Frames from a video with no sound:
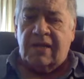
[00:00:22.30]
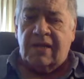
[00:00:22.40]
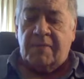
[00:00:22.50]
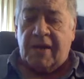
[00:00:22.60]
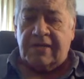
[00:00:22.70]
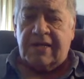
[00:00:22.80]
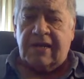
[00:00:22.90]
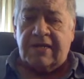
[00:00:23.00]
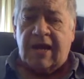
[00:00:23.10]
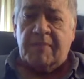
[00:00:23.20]
you might take
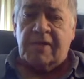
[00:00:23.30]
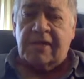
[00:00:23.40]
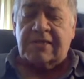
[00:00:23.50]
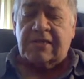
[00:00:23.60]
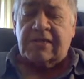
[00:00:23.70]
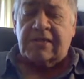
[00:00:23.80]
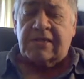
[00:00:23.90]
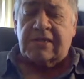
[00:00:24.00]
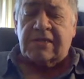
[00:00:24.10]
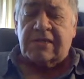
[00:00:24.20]
time to listen to what I
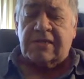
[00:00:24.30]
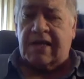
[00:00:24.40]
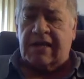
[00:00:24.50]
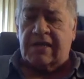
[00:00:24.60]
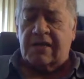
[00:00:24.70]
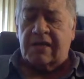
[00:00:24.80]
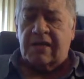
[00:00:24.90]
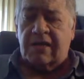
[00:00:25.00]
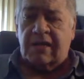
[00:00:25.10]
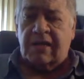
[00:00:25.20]
have to say and
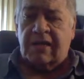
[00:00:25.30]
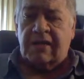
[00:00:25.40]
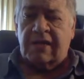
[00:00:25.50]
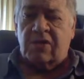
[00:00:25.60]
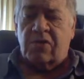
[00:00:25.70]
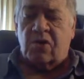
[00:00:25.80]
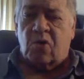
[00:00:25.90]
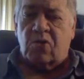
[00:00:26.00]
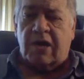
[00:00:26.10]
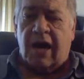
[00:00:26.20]
then do your
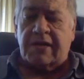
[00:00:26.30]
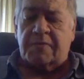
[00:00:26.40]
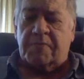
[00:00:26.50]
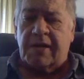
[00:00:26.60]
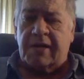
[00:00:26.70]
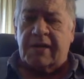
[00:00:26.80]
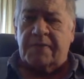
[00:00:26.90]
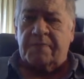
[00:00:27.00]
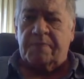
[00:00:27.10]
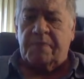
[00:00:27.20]
own contemplating.
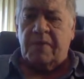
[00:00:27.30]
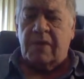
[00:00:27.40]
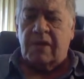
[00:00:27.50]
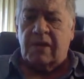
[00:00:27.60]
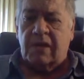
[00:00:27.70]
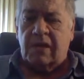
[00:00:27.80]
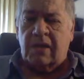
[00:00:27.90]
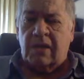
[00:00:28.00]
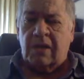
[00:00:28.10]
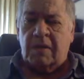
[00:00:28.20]

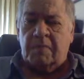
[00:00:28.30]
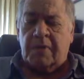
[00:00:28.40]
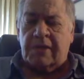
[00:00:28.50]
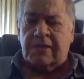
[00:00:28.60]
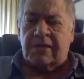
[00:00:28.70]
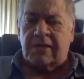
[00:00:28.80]
But,